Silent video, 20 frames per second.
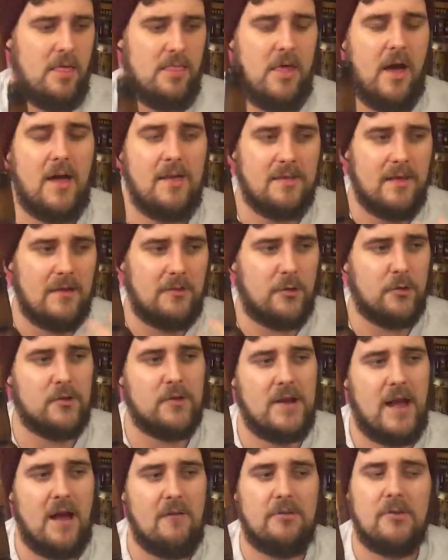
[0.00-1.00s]
That
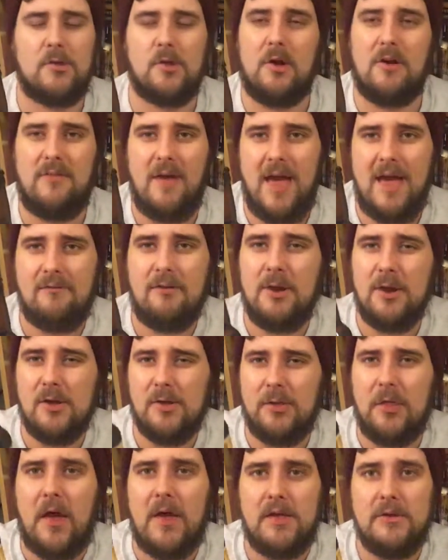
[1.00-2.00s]
doesn't have the sort of
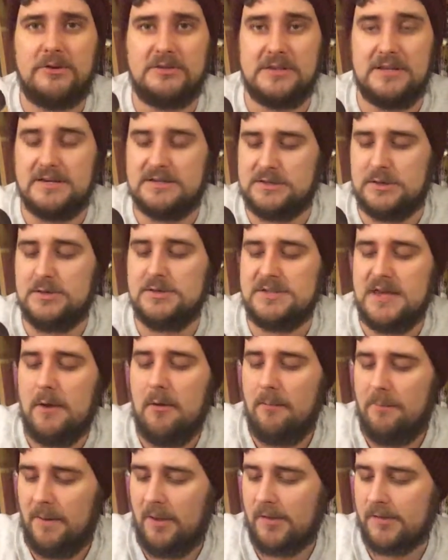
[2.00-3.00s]
heaviness that I usually associate
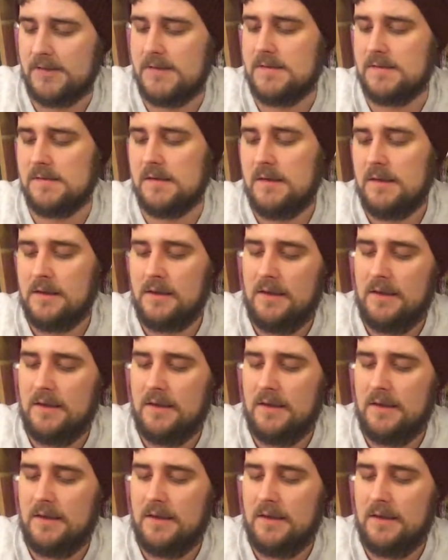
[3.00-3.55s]
with Pilsners.